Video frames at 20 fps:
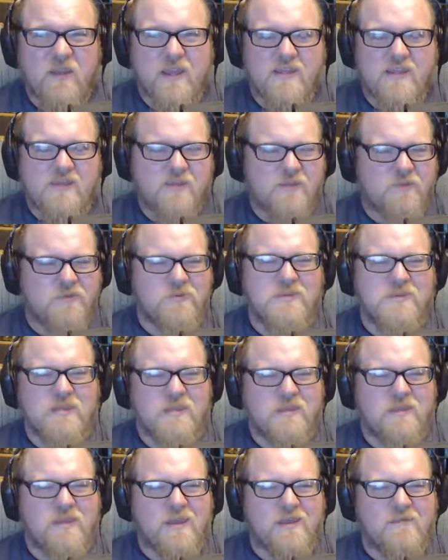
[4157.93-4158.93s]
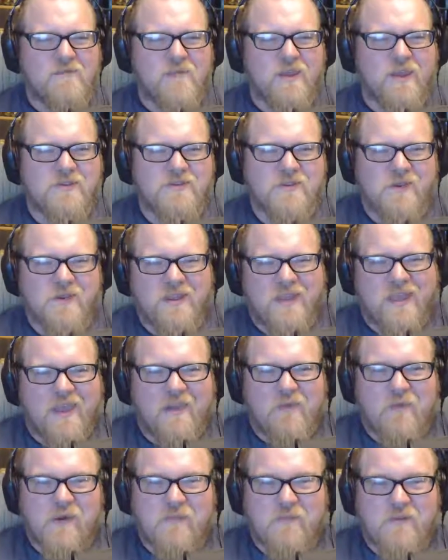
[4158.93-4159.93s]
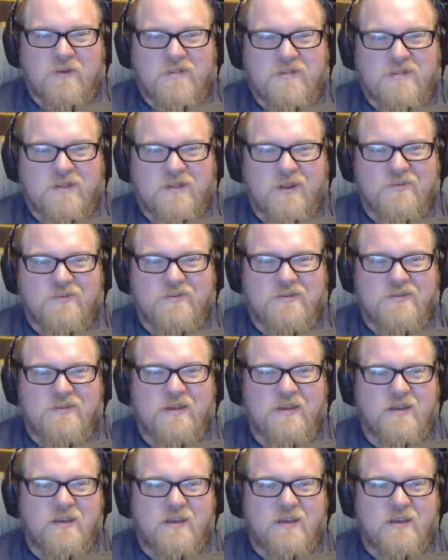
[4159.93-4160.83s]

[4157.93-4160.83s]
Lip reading: A through Z thing because only like one person knows.